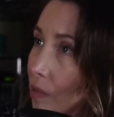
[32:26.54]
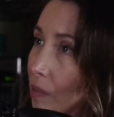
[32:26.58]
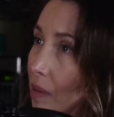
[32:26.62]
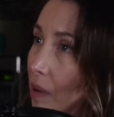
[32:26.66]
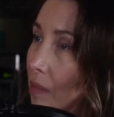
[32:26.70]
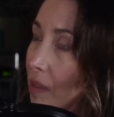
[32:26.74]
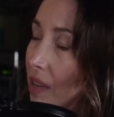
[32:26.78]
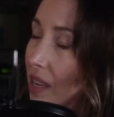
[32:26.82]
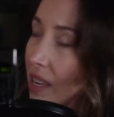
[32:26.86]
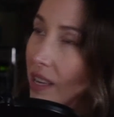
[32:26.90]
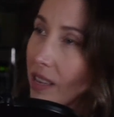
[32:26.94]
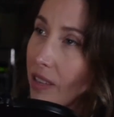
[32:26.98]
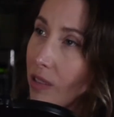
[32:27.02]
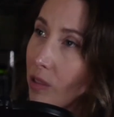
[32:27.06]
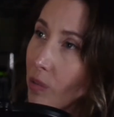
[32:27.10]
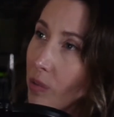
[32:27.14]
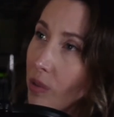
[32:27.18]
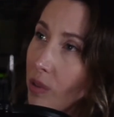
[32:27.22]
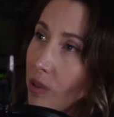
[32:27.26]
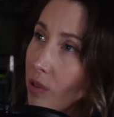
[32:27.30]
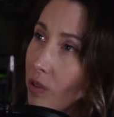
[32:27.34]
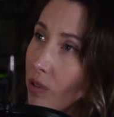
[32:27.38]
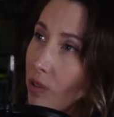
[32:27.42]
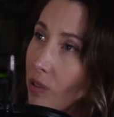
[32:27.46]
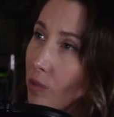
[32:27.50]
Maybe Alex
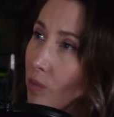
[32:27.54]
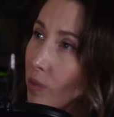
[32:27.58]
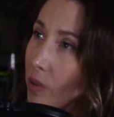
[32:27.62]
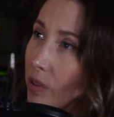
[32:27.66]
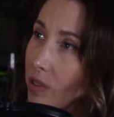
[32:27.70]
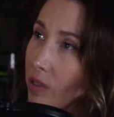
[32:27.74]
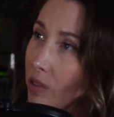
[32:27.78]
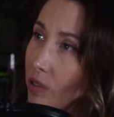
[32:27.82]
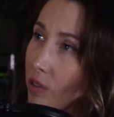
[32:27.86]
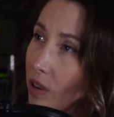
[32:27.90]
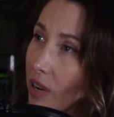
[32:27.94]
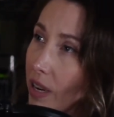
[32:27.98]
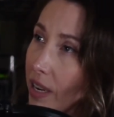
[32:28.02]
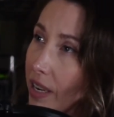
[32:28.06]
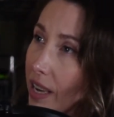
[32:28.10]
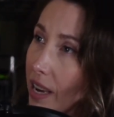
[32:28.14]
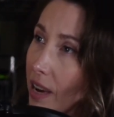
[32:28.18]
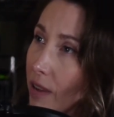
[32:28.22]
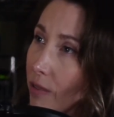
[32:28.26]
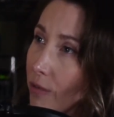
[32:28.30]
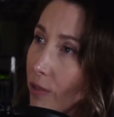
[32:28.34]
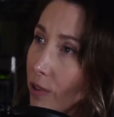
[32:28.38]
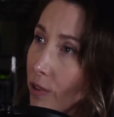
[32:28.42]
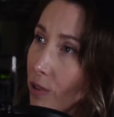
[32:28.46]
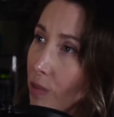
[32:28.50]
Winter just wasn't trying
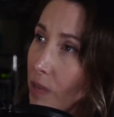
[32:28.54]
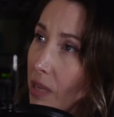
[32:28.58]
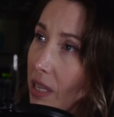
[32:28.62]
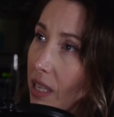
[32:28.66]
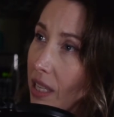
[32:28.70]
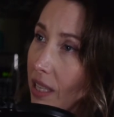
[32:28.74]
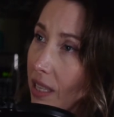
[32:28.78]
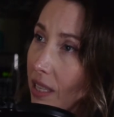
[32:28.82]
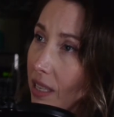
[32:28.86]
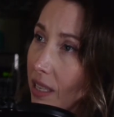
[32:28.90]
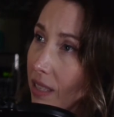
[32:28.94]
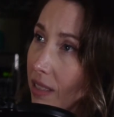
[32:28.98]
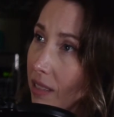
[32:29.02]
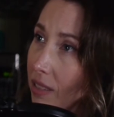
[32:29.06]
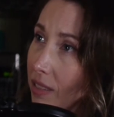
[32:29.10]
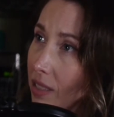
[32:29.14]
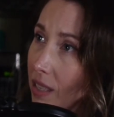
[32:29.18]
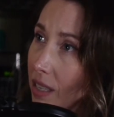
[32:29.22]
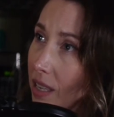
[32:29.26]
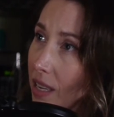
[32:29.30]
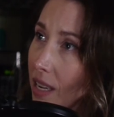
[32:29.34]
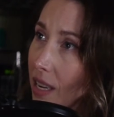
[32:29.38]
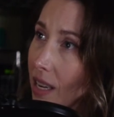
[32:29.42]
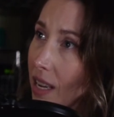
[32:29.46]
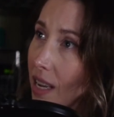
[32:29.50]
out for as many things.
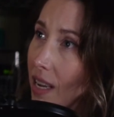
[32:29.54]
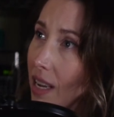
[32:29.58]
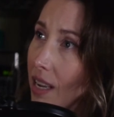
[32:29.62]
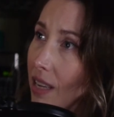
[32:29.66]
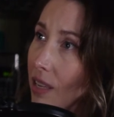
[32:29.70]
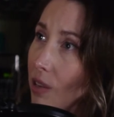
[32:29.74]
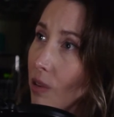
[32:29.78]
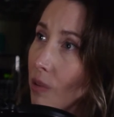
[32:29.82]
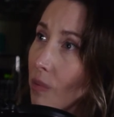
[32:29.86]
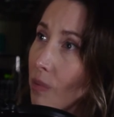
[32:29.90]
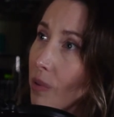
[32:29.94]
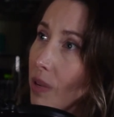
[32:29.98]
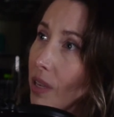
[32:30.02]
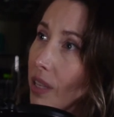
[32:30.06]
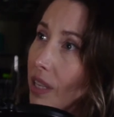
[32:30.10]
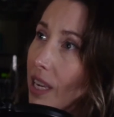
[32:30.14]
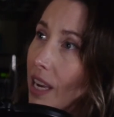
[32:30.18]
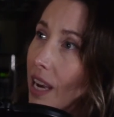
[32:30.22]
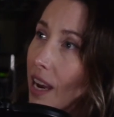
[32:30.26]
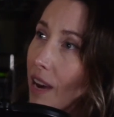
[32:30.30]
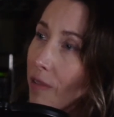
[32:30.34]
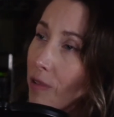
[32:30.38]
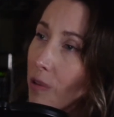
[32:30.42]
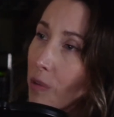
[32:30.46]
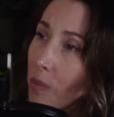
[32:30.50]
You really
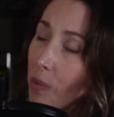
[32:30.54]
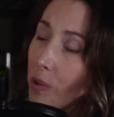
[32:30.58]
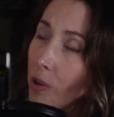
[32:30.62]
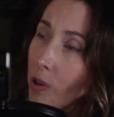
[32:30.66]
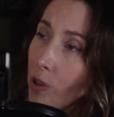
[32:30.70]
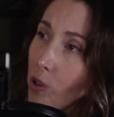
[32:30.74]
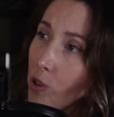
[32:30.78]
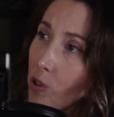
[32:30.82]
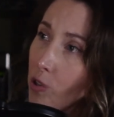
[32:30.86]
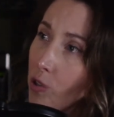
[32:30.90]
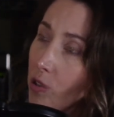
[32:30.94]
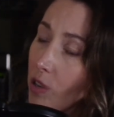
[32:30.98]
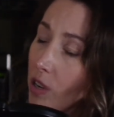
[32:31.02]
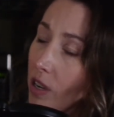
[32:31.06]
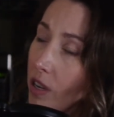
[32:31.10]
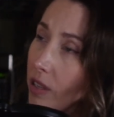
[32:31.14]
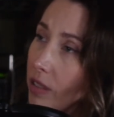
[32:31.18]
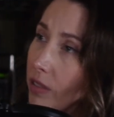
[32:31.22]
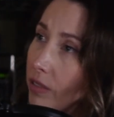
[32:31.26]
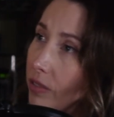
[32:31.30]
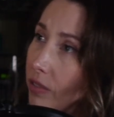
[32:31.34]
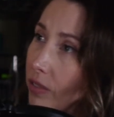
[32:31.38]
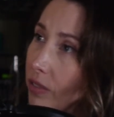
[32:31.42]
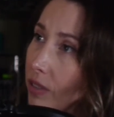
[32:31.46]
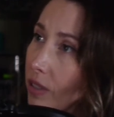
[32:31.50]
have to push
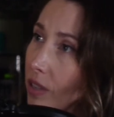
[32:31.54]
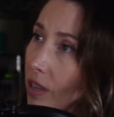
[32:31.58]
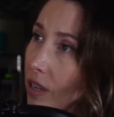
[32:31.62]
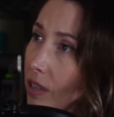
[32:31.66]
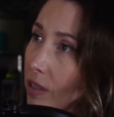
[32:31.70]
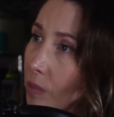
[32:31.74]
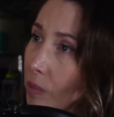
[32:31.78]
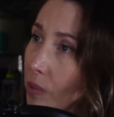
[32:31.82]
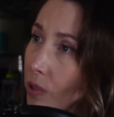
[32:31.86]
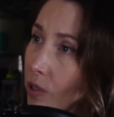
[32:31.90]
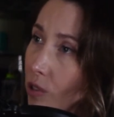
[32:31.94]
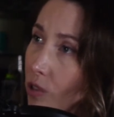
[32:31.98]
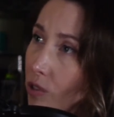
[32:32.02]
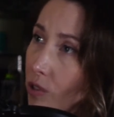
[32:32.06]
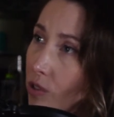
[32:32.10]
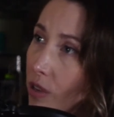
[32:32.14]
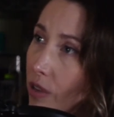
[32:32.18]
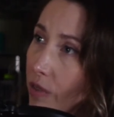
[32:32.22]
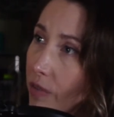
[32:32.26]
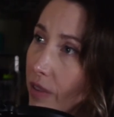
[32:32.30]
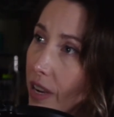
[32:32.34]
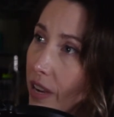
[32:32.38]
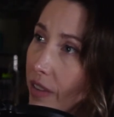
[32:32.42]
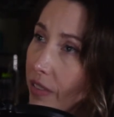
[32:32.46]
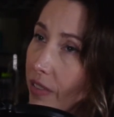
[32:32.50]
yourself. You have to put
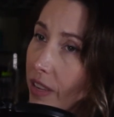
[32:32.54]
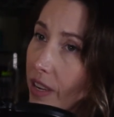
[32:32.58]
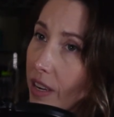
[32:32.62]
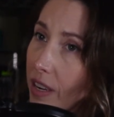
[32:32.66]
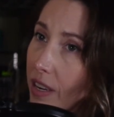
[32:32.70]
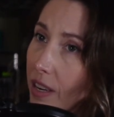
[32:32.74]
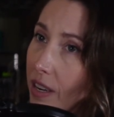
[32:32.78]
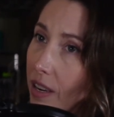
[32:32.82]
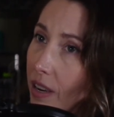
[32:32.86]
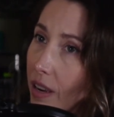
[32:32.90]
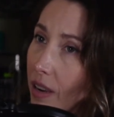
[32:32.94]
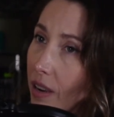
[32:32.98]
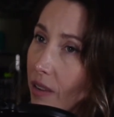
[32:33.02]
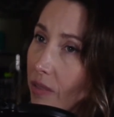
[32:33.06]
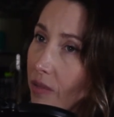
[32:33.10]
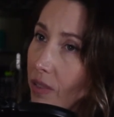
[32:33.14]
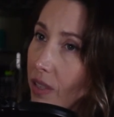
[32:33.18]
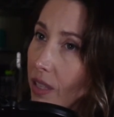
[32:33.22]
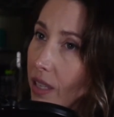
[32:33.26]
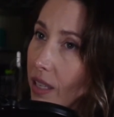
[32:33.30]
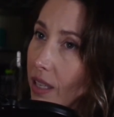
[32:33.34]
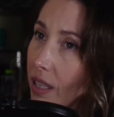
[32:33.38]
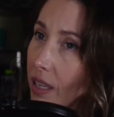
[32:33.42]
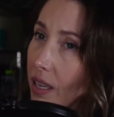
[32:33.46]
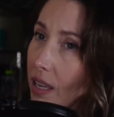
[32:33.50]
yourself out there. And I
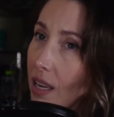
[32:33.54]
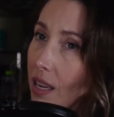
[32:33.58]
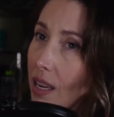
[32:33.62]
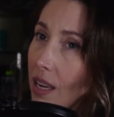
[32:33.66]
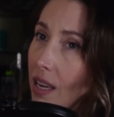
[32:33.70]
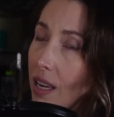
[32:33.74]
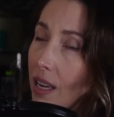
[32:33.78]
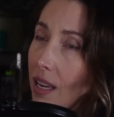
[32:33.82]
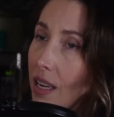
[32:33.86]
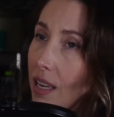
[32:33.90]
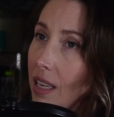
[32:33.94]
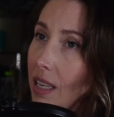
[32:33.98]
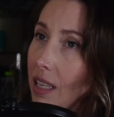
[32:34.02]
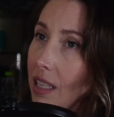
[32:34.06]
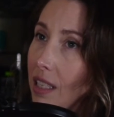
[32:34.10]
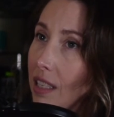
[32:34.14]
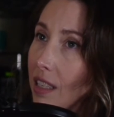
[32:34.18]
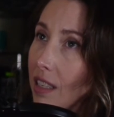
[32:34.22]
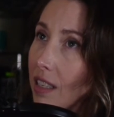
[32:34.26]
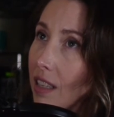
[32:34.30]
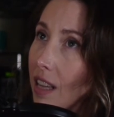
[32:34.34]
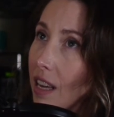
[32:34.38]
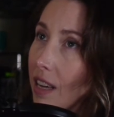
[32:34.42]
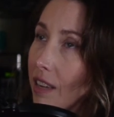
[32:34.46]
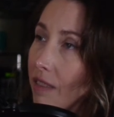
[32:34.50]
feel like he
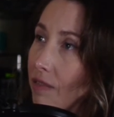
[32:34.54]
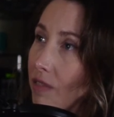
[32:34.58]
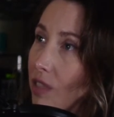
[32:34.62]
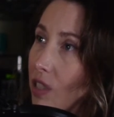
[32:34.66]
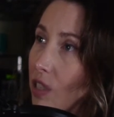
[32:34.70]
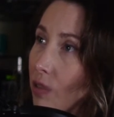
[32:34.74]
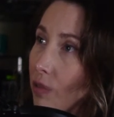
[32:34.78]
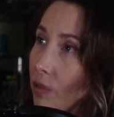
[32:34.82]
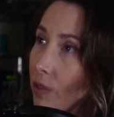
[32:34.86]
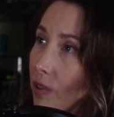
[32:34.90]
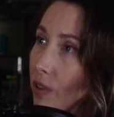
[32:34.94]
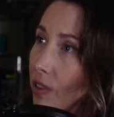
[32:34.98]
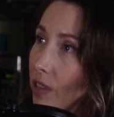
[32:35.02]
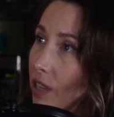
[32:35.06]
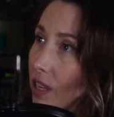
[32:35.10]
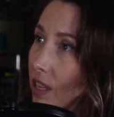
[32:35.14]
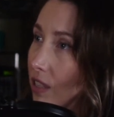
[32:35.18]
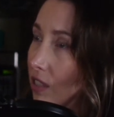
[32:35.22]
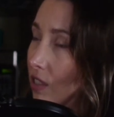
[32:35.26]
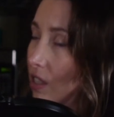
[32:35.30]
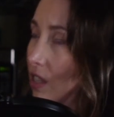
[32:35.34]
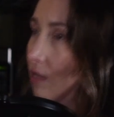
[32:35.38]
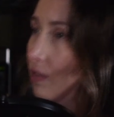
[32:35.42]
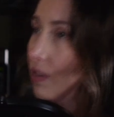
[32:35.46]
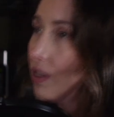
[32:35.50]
did a lot of different
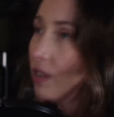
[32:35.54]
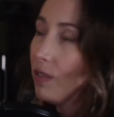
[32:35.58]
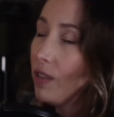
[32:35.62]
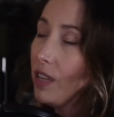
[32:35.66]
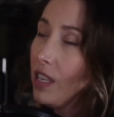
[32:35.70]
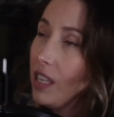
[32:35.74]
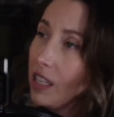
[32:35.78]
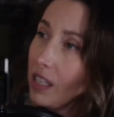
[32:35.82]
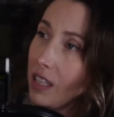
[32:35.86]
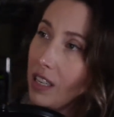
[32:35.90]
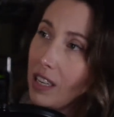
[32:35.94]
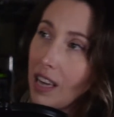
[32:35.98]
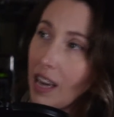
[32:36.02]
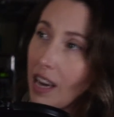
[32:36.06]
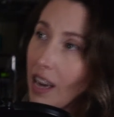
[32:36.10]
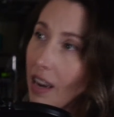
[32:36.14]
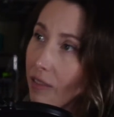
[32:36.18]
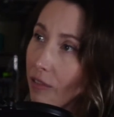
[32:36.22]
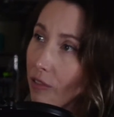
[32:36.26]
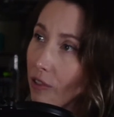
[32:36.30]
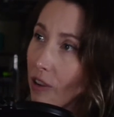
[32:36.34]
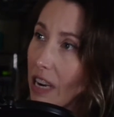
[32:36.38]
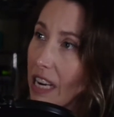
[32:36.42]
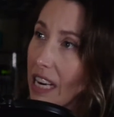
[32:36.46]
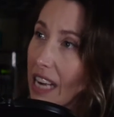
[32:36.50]
things. Even if he didn't
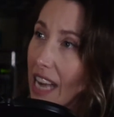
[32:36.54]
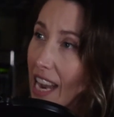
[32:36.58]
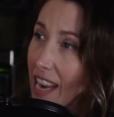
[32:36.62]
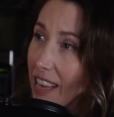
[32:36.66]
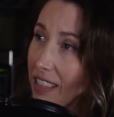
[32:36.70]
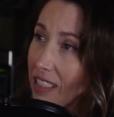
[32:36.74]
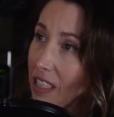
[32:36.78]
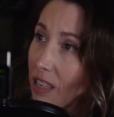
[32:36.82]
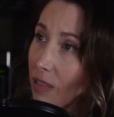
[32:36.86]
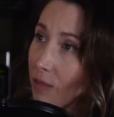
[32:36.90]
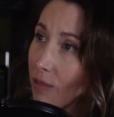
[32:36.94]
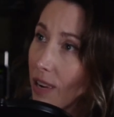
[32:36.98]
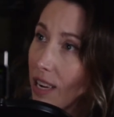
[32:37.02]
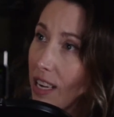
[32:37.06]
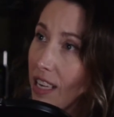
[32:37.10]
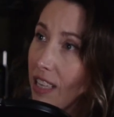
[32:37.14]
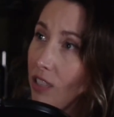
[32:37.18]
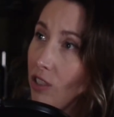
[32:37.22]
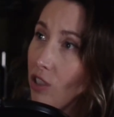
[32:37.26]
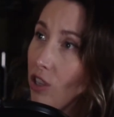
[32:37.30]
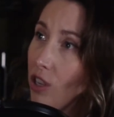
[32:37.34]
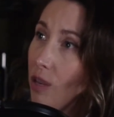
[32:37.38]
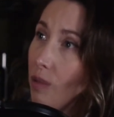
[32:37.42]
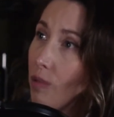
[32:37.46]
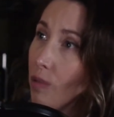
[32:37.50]
have great acting
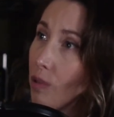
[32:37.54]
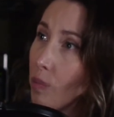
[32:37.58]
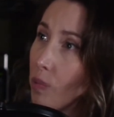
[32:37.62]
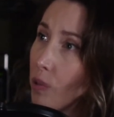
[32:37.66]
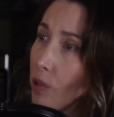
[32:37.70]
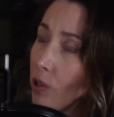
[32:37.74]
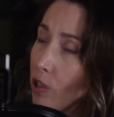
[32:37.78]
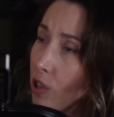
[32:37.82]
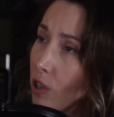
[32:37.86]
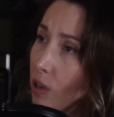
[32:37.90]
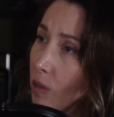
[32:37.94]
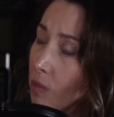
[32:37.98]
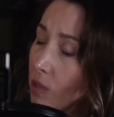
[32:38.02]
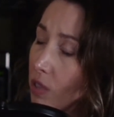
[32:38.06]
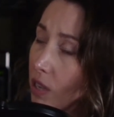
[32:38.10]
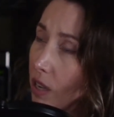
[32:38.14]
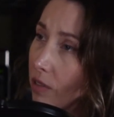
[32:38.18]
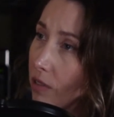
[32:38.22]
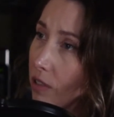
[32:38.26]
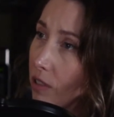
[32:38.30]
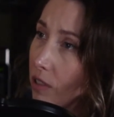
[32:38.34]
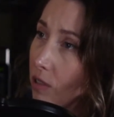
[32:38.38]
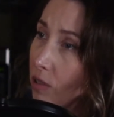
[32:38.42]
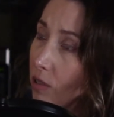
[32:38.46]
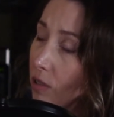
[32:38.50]
range, he was pushing
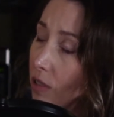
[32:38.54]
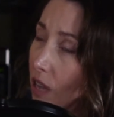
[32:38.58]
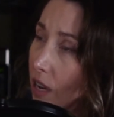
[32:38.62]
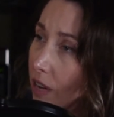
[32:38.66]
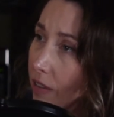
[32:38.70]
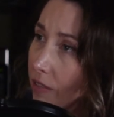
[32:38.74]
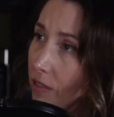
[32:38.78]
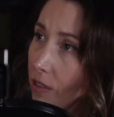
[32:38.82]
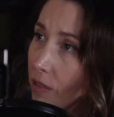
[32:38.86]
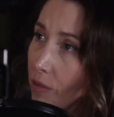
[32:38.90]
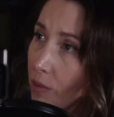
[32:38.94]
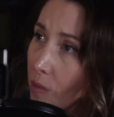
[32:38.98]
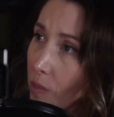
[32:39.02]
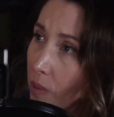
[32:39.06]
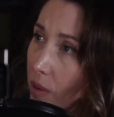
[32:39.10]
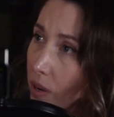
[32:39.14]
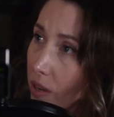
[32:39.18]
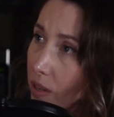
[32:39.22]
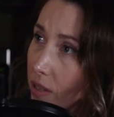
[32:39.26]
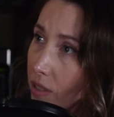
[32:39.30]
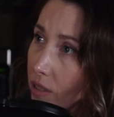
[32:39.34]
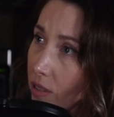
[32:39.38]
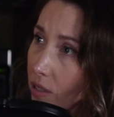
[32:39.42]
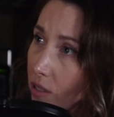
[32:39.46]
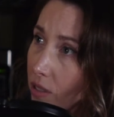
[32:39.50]
himself to do a lot of different
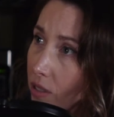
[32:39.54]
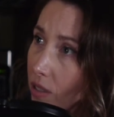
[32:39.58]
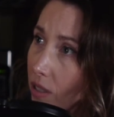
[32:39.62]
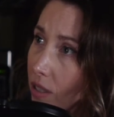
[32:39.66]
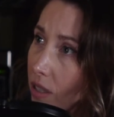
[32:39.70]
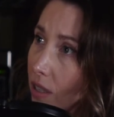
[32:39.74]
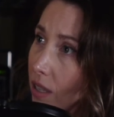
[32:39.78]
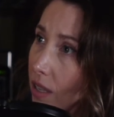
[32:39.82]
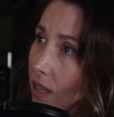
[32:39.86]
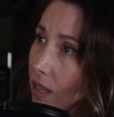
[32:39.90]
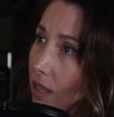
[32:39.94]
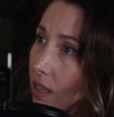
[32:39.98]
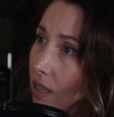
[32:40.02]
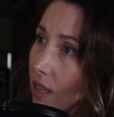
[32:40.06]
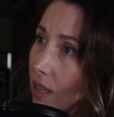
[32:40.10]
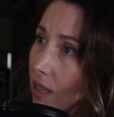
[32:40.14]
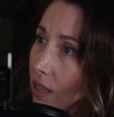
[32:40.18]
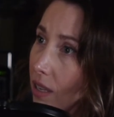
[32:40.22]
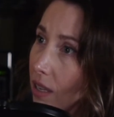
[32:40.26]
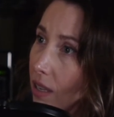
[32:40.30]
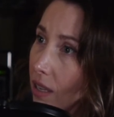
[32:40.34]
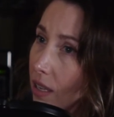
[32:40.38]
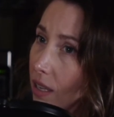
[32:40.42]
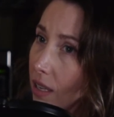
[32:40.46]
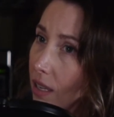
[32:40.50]
parts.
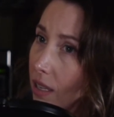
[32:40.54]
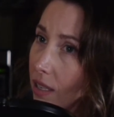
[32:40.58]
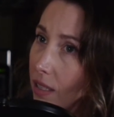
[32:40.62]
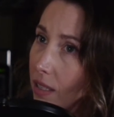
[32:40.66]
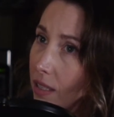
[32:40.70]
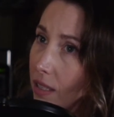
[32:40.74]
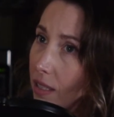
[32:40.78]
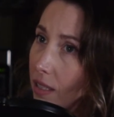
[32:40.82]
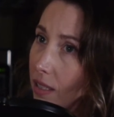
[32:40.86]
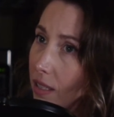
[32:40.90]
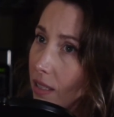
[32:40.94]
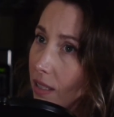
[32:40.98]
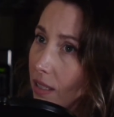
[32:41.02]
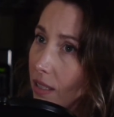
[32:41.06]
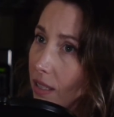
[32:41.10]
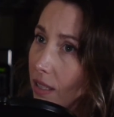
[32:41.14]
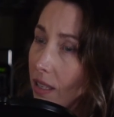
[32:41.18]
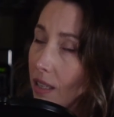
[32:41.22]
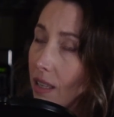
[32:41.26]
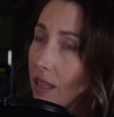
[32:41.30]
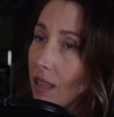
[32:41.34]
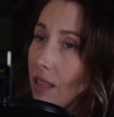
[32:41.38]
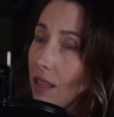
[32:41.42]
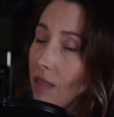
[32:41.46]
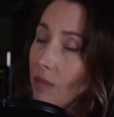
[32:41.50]
And
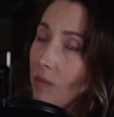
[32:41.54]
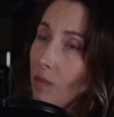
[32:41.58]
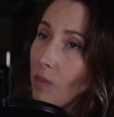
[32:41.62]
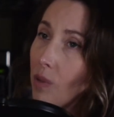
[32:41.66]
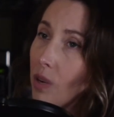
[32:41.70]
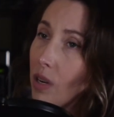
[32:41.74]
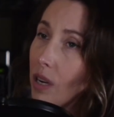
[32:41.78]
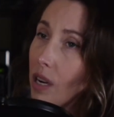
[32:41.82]
what